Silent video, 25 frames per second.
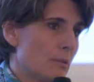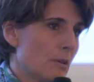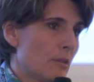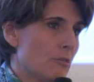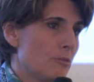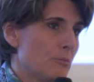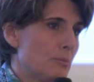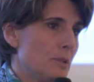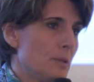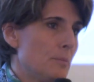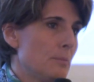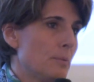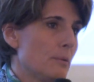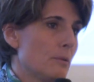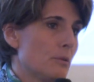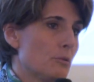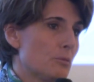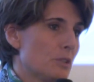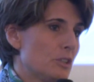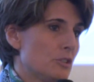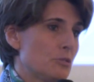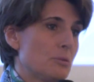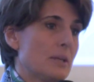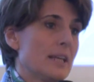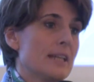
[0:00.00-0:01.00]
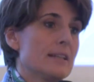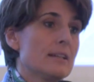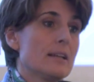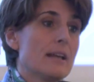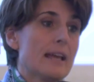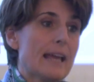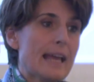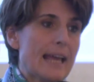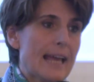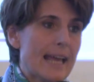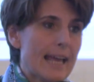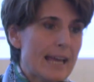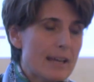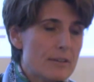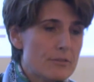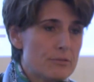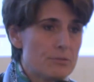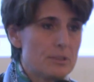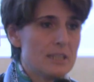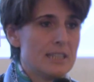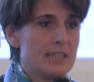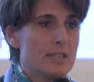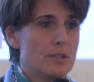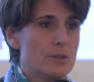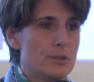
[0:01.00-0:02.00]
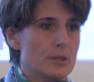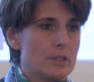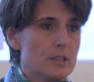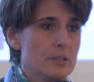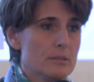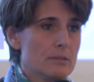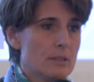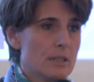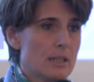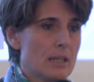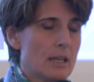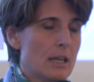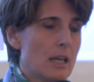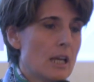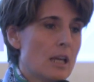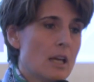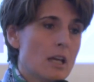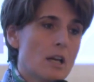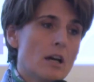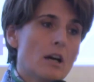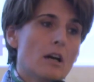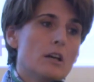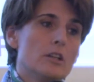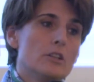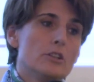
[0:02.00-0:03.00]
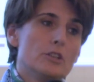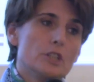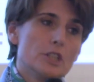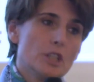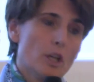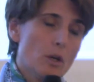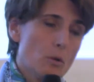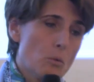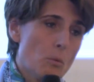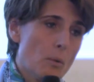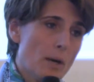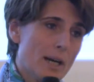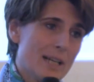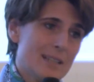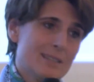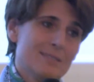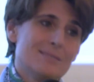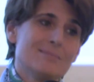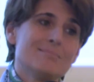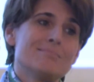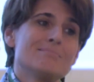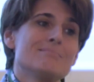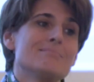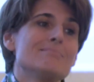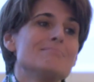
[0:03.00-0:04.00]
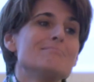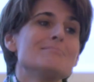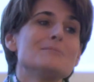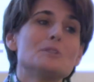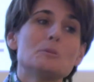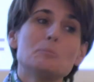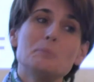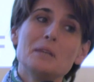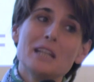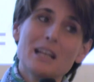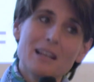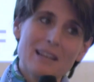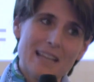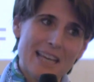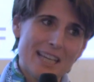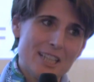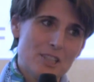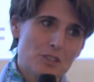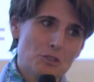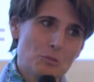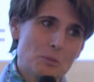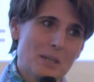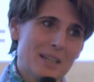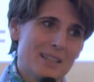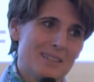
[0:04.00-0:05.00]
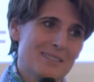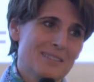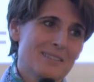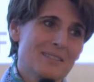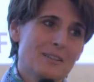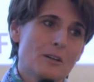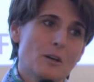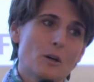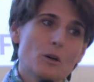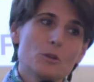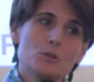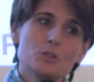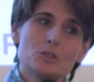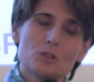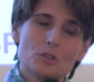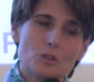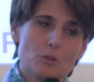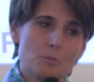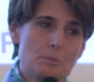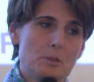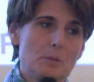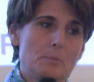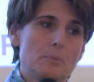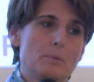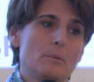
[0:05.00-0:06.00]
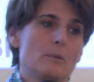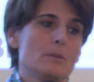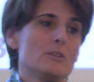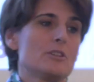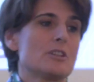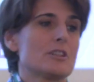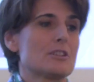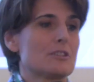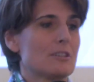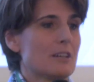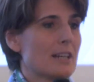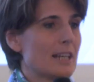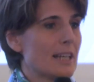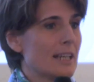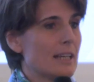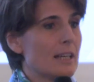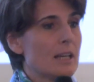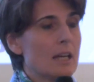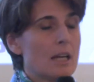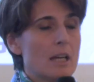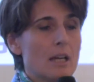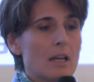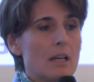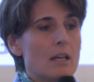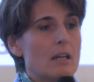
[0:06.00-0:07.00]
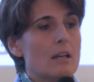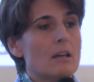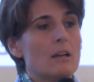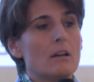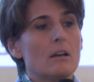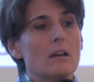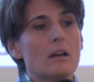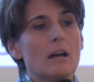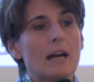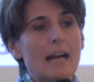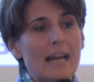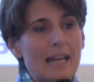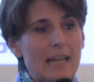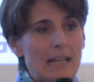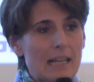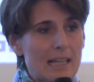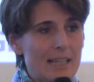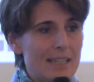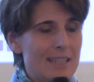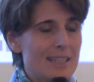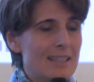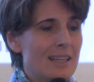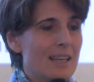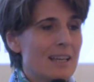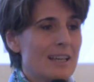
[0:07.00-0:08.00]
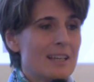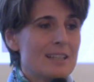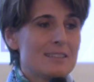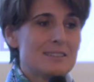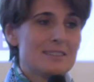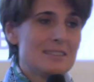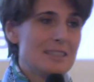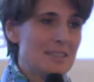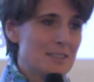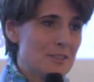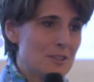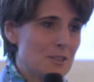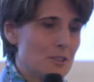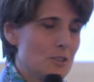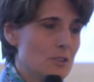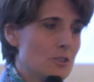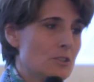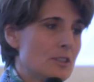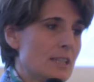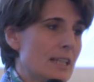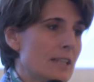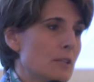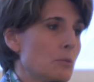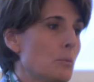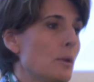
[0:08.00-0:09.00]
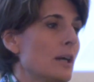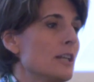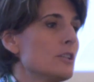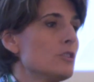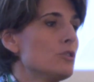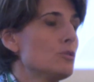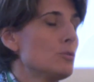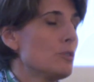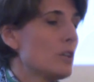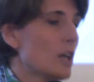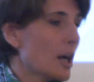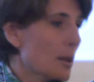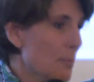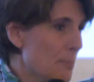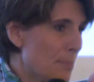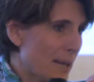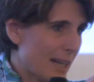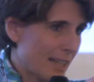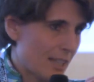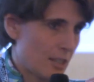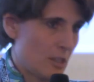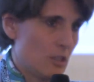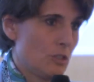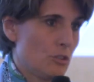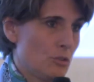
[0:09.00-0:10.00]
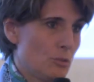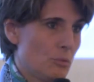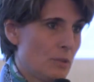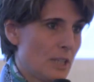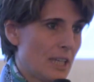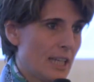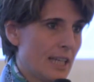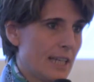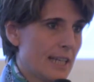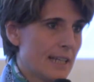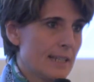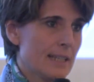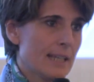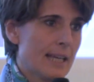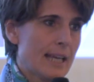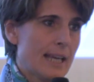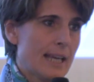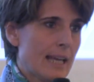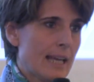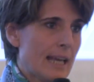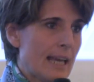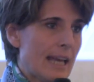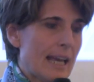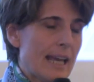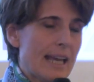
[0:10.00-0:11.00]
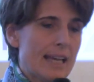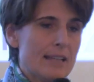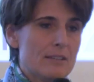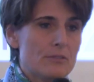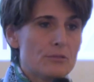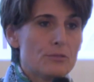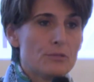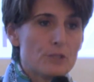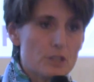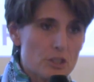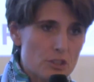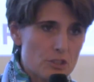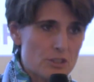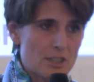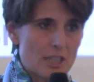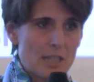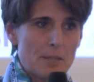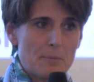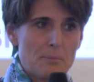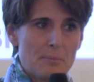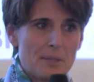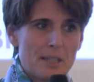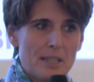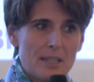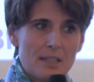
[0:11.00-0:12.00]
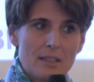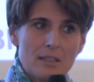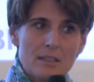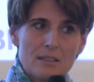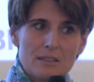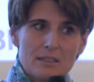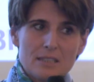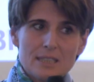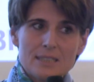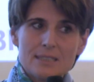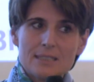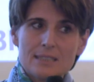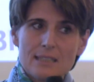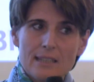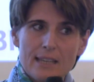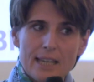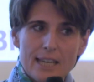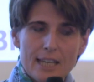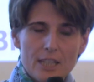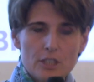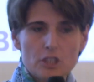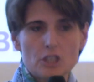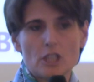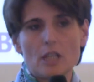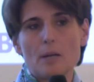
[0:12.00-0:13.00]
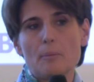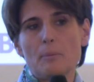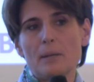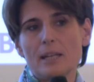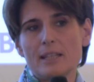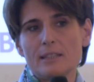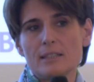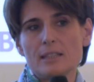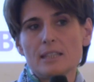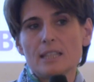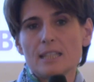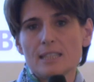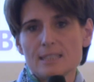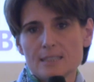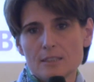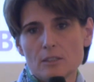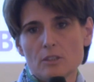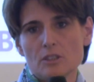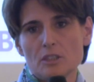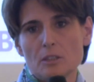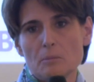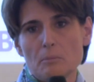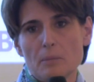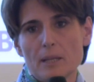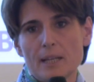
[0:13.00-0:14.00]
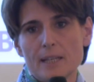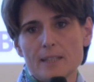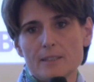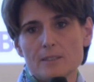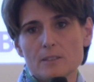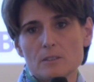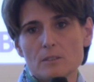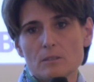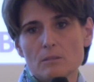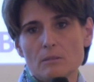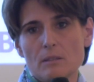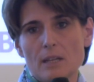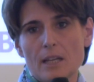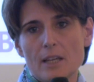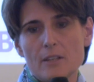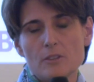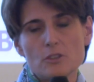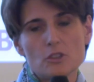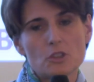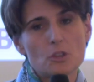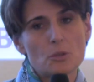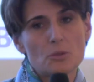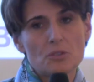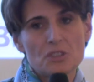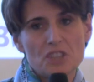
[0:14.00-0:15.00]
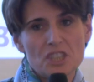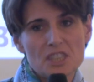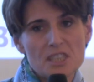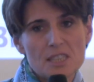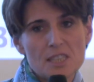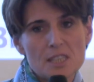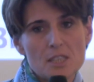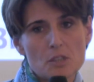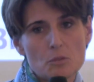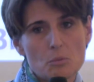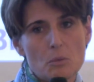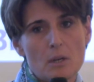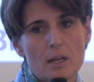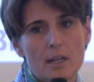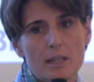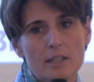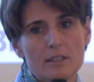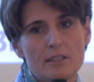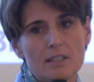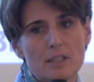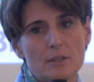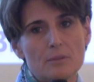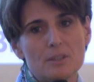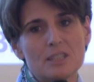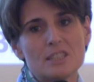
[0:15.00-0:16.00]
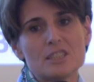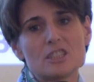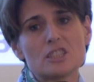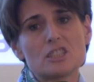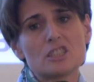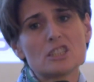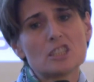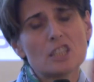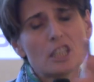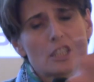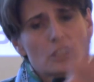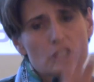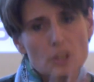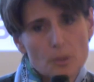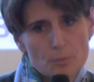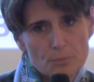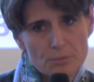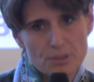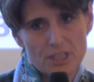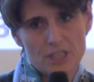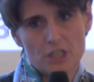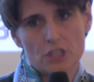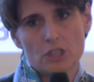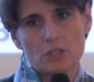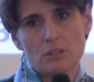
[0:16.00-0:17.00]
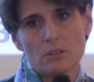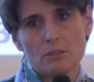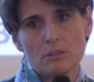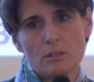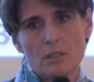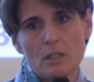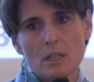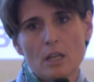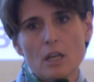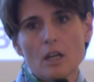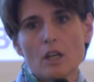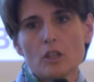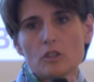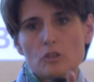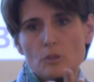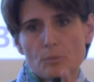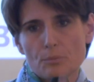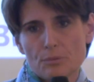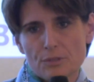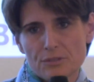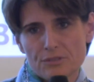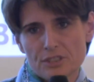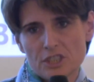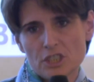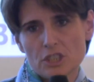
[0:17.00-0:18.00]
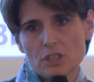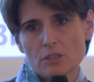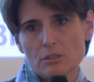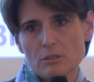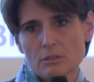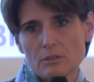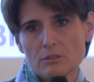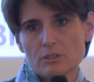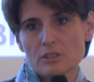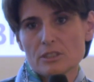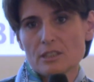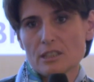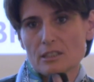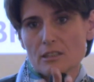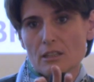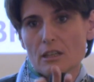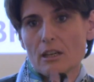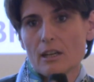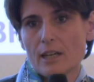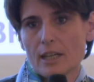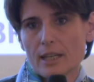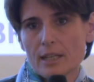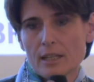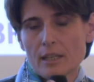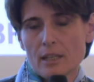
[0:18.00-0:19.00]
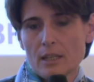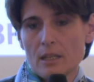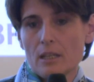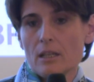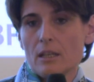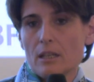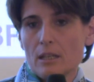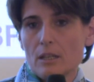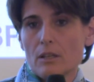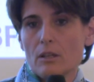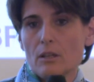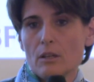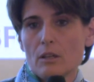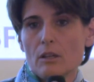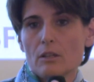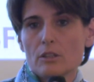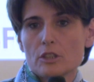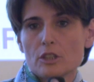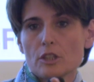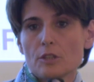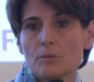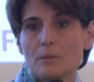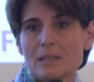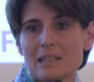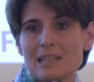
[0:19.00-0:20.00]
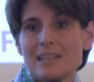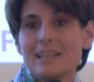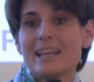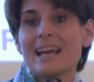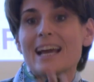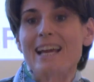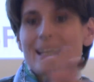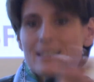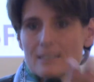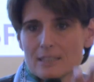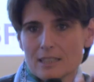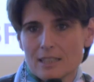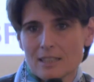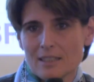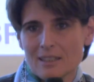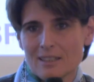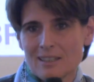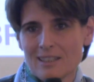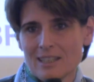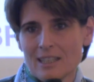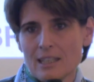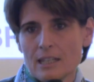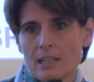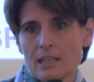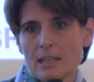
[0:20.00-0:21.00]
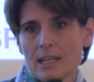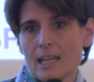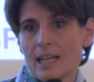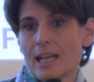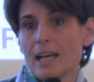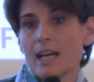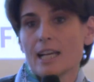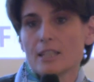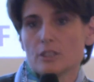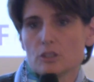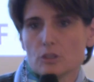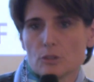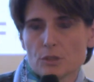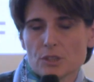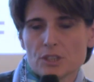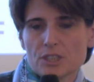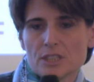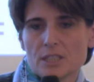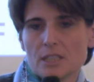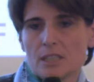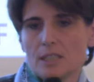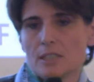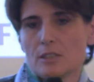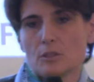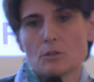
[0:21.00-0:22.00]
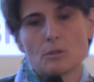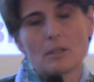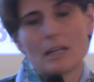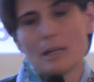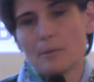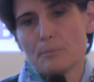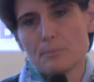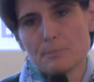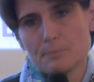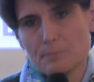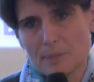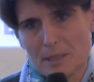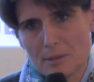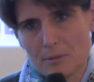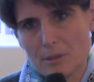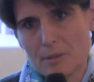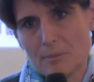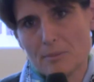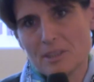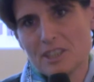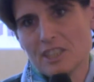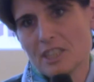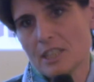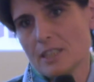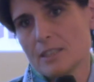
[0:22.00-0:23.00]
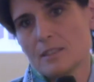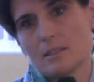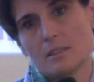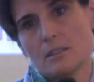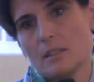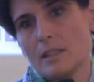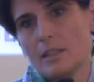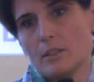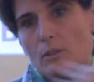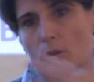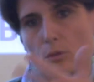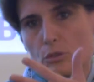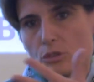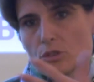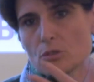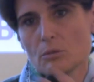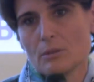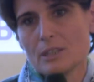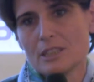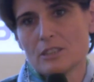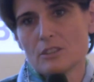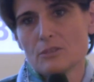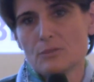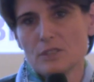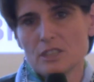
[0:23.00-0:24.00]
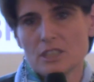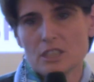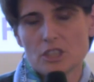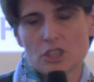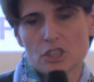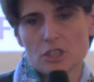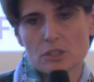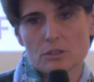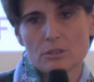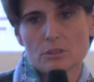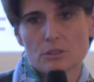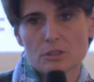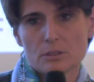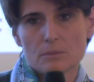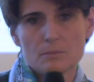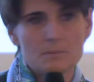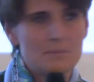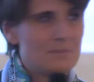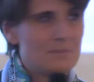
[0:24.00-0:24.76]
of people retrained every year. The young one, the middle-aged one, also the people that are highly seasoned and want to come back to care. And for the time being, this HR planning is not in place. And so this is why there is such a pressure on the professionals that are currently acting as nurses or as paramedics and also as physicians.